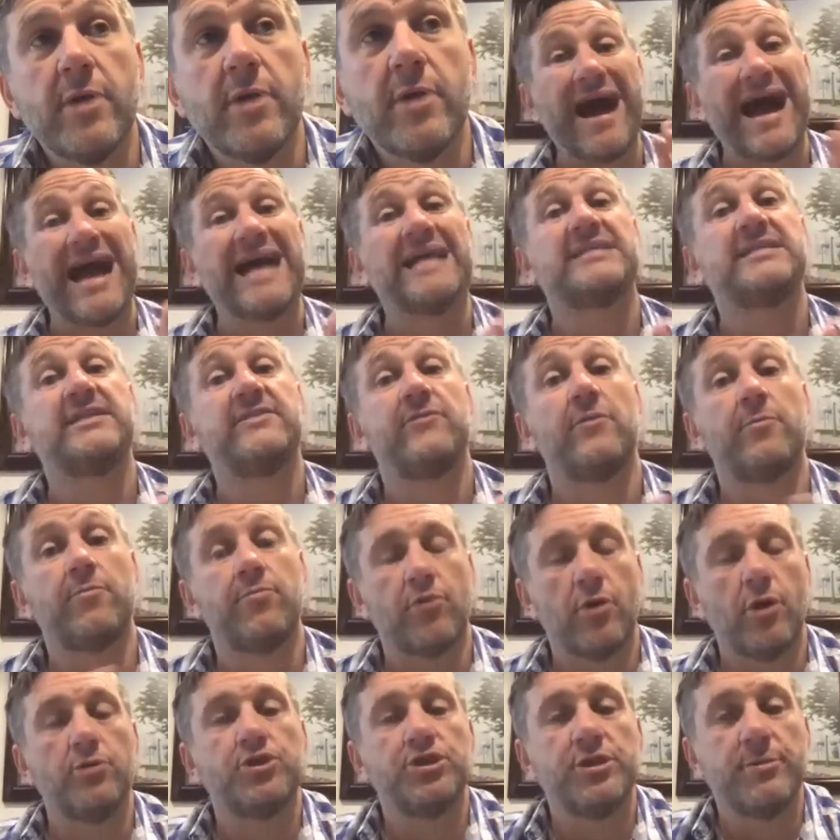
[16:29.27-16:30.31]
passive
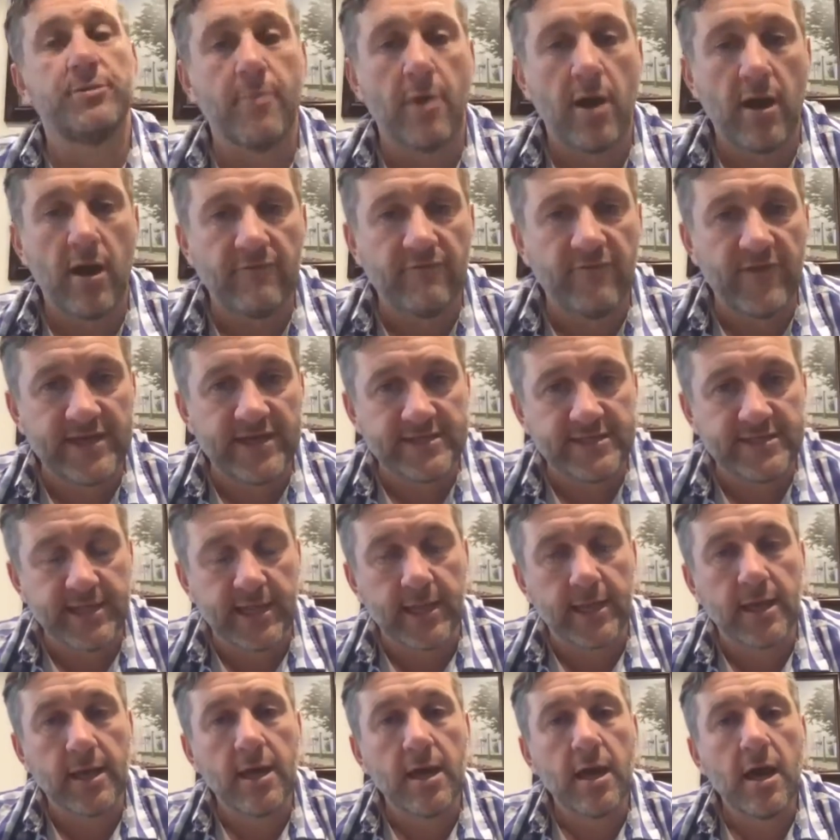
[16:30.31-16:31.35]
approach in my
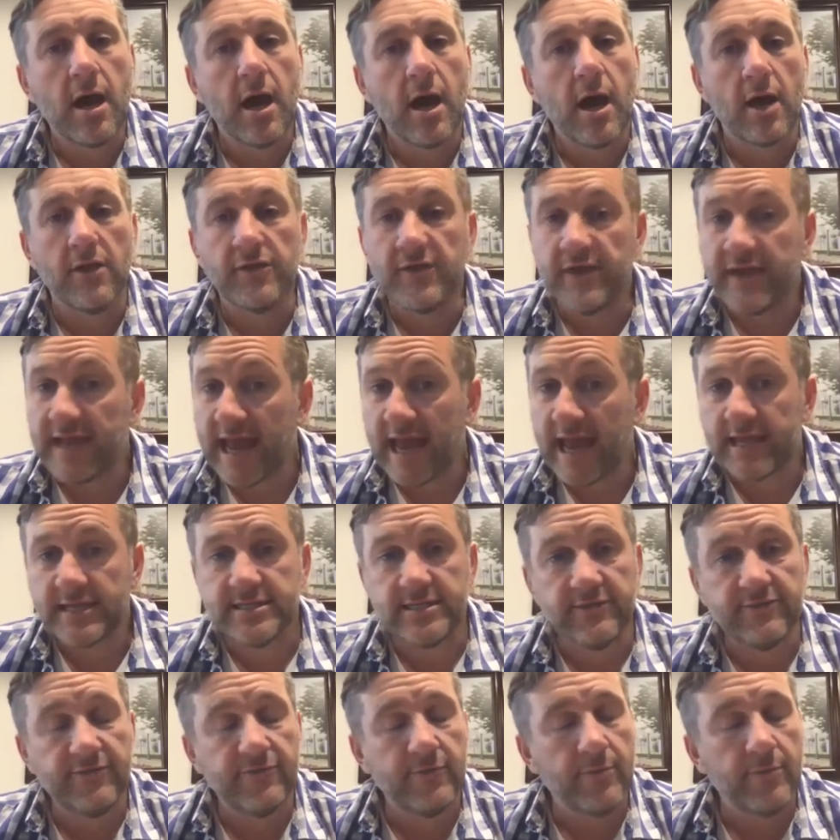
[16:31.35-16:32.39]
investing than active,